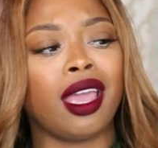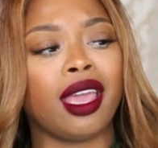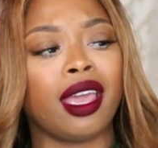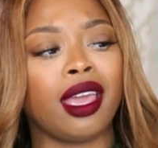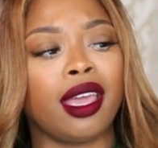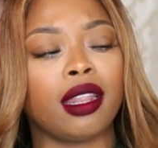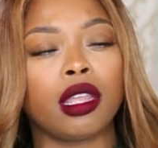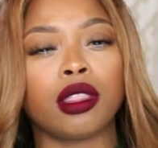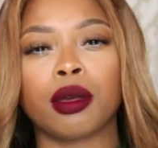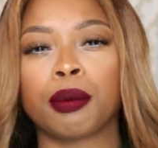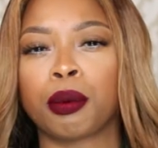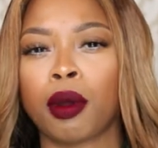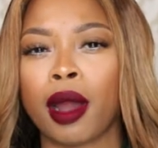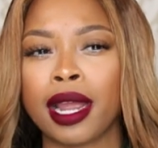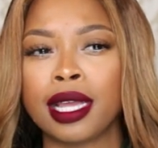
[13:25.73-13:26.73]
and the
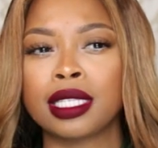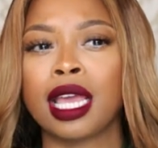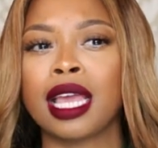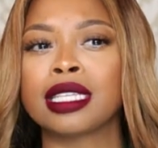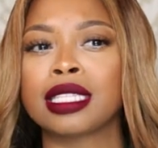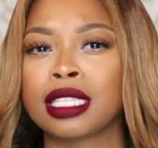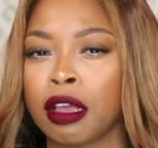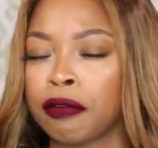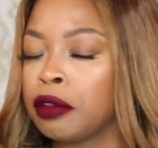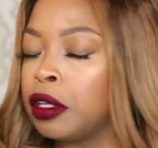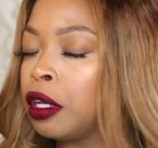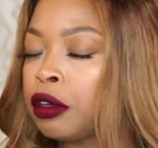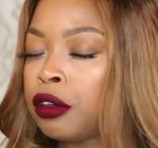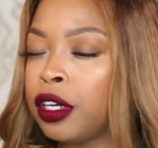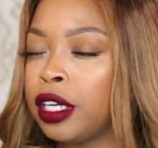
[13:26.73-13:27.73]
price has
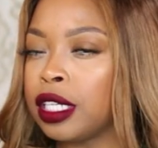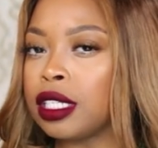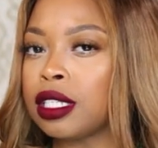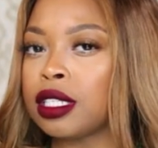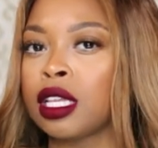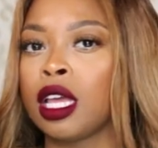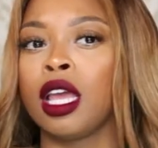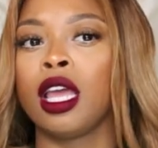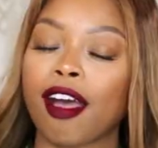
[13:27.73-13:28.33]
definitely increased.